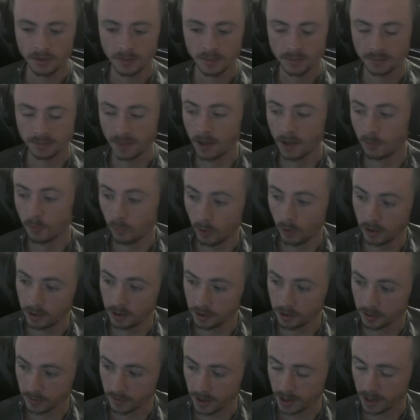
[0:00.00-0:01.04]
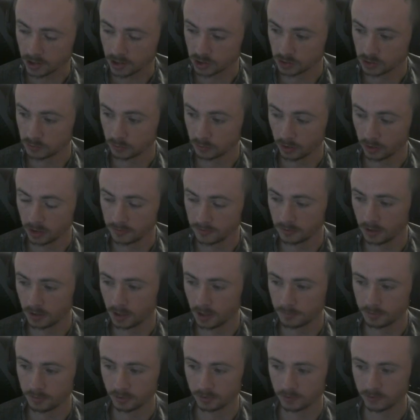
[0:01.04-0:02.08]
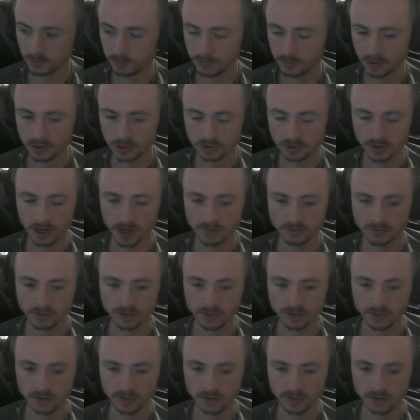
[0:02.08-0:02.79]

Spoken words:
that one interaction will level up your Speechcraft